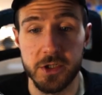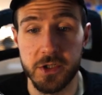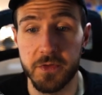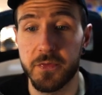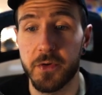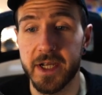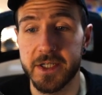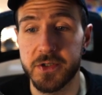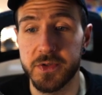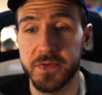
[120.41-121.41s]
Don't
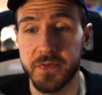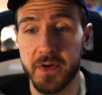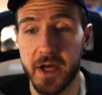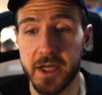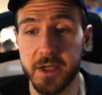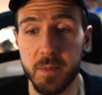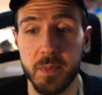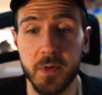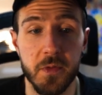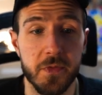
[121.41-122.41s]
forget to define
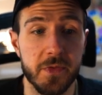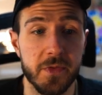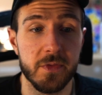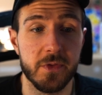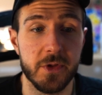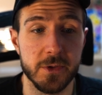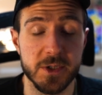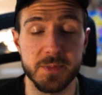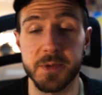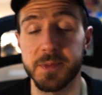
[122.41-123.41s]
both those
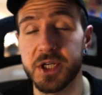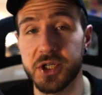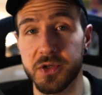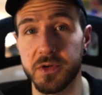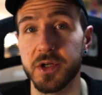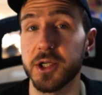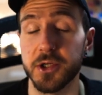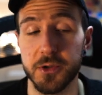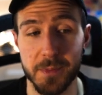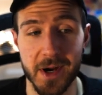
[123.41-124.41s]
permissions in
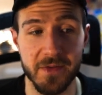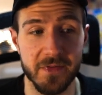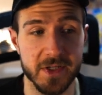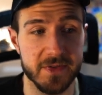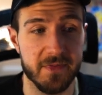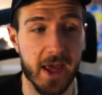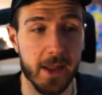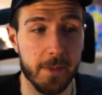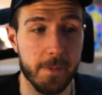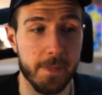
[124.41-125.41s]
your manifest file.